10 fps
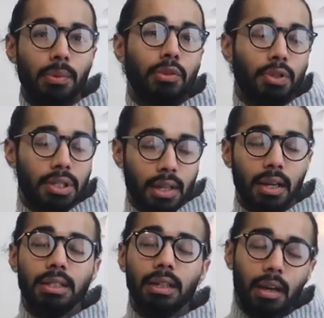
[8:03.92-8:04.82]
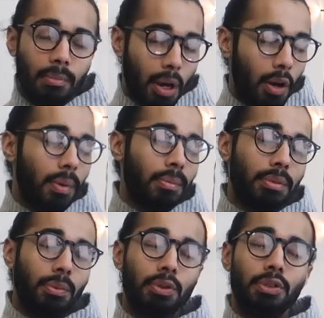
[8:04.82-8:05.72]
she was reciting her
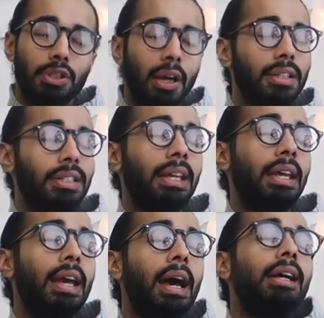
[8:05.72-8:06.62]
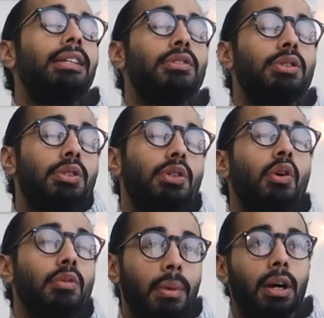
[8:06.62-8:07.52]
poems was just... it added
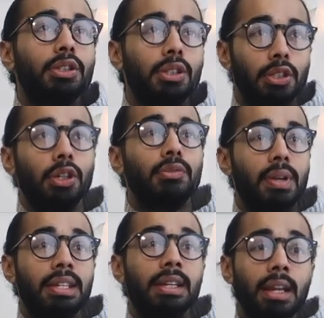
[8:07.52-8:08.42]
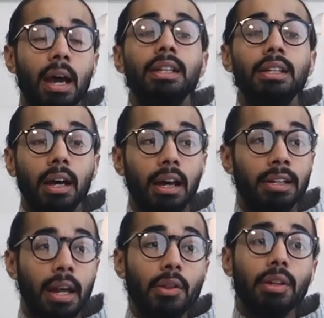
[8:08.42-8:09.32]
so much to just reading it. And I could,
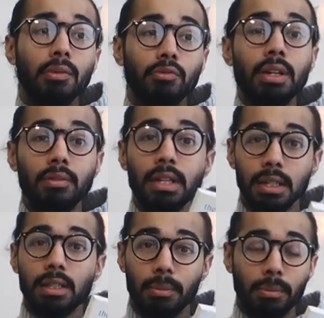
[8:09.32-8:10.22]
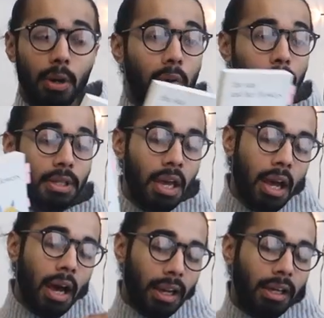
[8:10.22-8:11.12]
now that I'm rereading some of the poems,
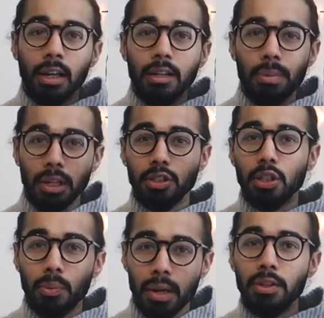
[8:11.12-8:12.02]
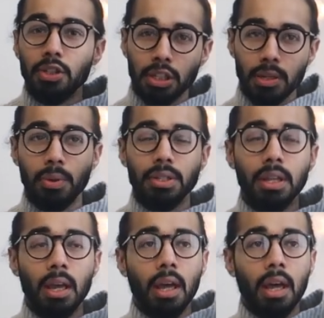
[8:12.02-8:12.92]
I can kind of picture the way that she
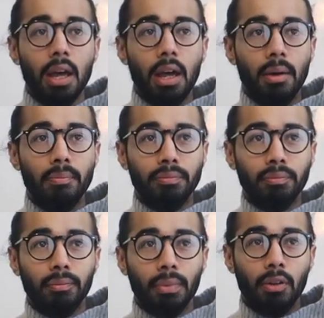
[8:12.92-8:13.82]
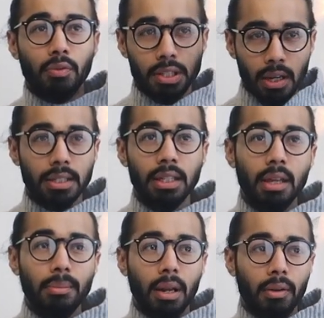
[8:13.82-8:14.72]
was
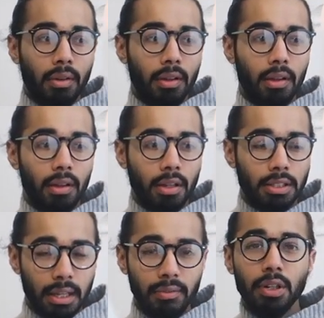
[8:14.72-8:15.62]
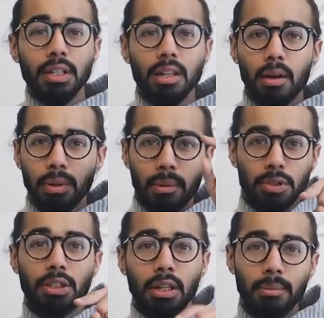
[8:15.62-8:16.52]
reciting them. And to give you an example,
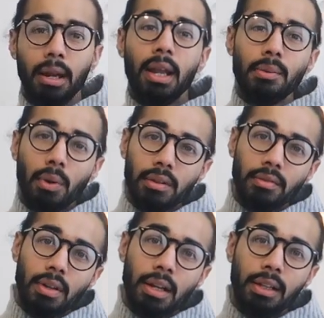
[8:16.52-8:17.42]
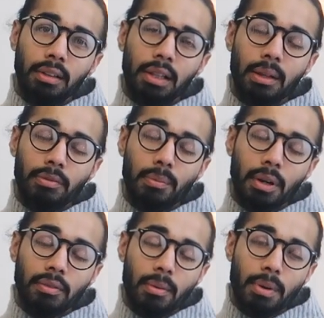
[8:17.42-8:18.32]
I'm just going to play a little clip from
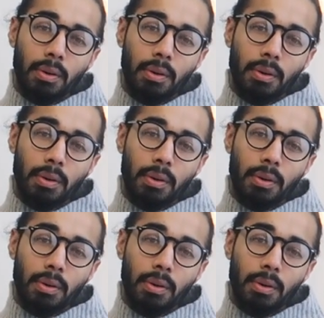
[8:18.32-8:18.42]
one of her